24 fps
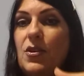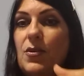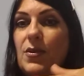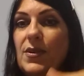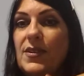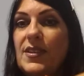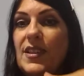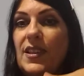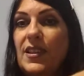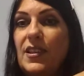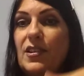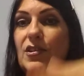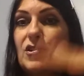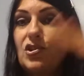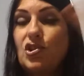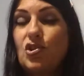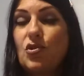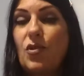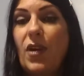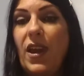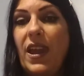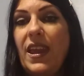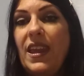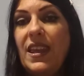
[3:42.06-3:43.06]
as a little
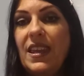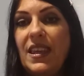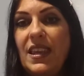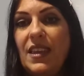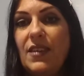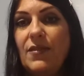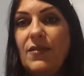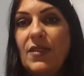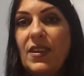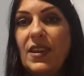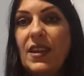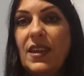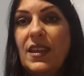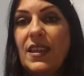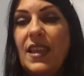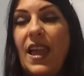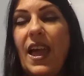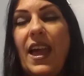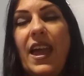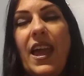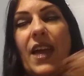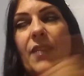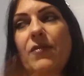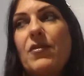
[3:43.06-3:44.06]
tray even. I
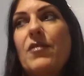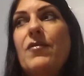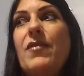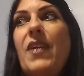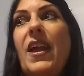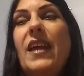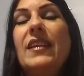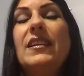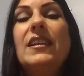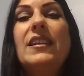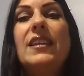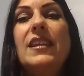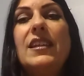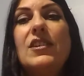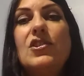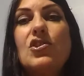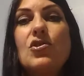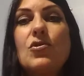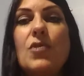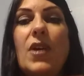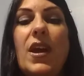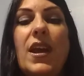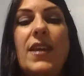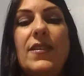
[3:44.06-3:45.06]
have a vanity
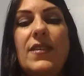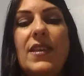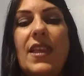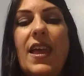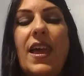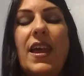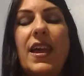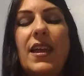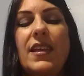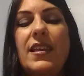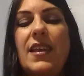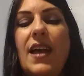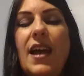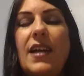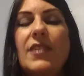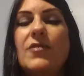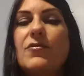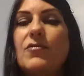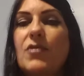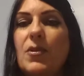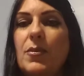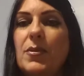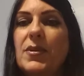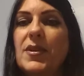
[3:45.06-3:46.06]
tray that I had gotten
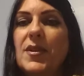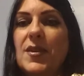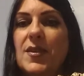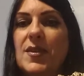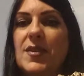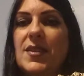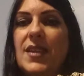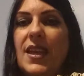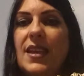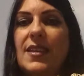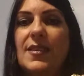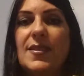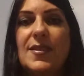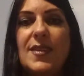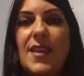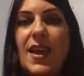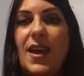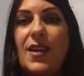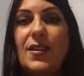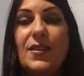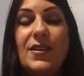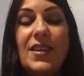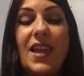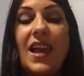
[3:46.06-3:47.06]
from an estate
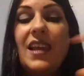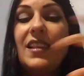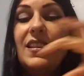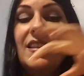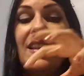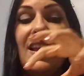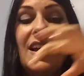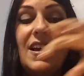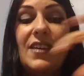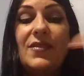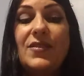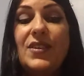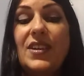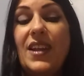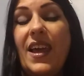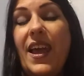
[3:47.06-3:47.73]
sale, and I love it.